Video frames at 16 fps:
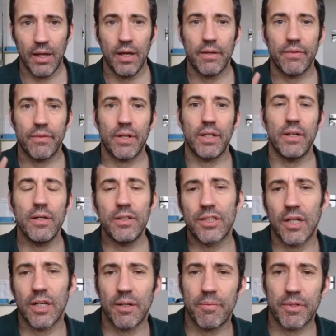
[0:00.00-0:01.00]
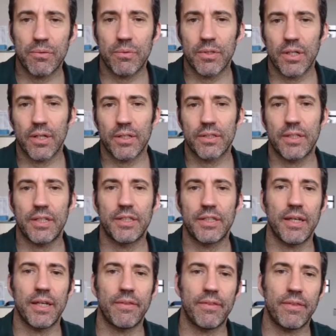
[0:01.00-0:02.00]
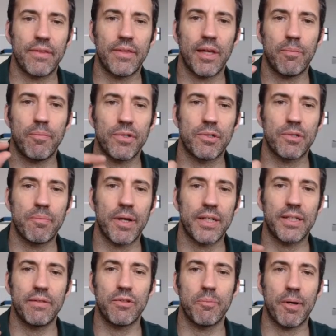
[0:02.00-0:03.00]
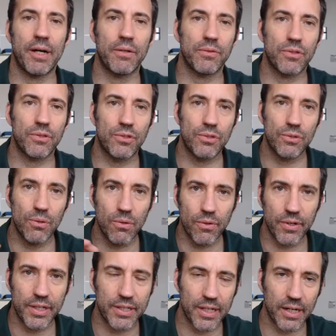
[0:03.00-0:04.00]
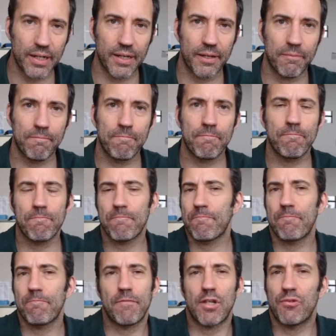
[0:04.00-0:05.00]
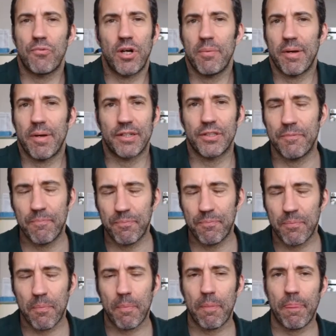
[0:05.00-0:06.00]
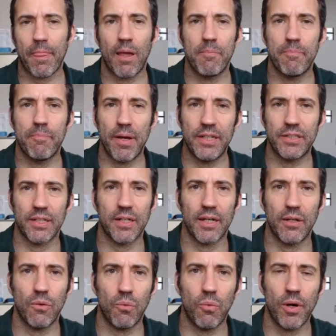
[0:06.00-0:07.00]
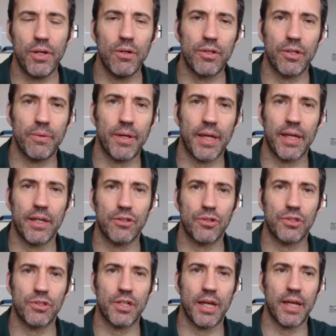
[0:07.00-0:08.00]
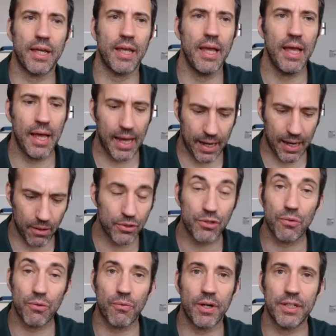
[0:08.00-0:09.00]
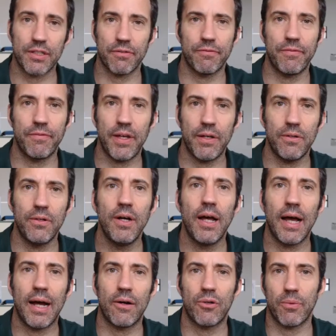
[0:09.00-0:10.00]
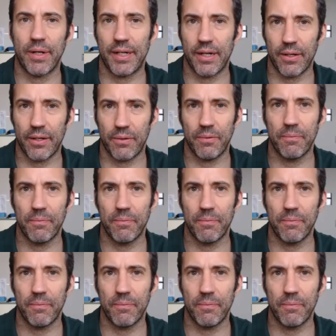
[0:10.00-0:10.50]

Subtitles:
The last time this was asked, they said their perspectives about storytelling. Doesn't really matter. Basically, what you're doing is you're saying, how does the writer feel? How do I know?